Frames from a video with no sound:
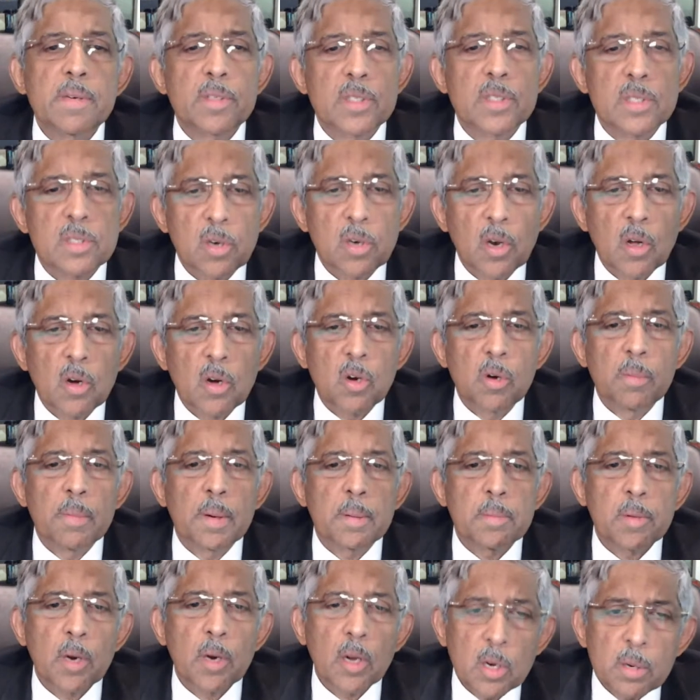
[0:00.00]
which is
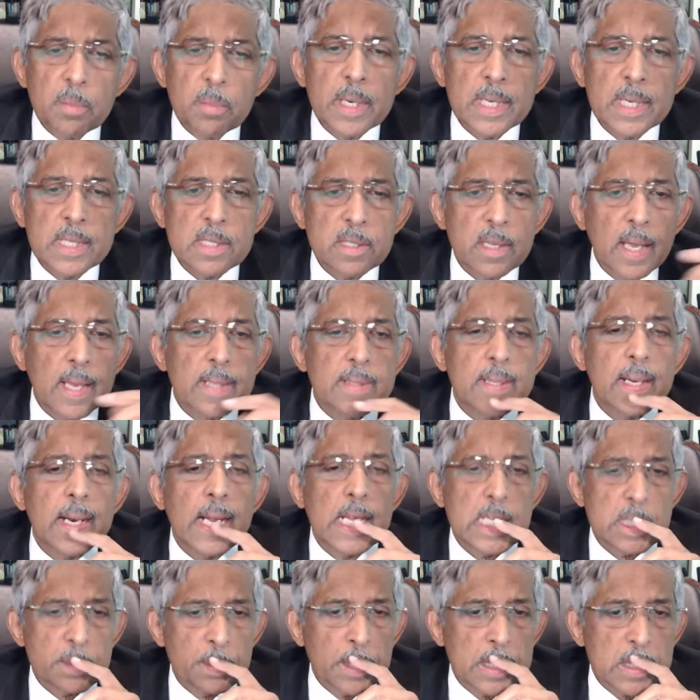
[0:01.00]
glaucoma. Glaucoma has other
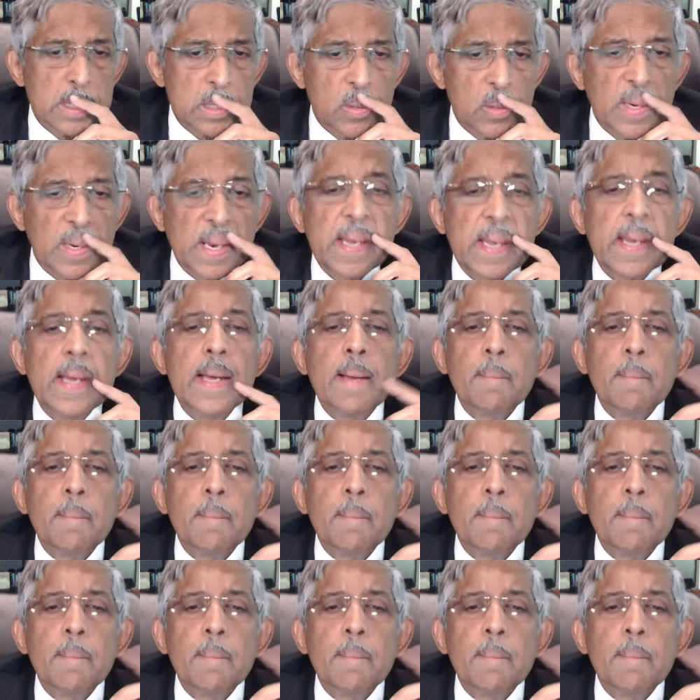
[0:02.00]
aspects to it.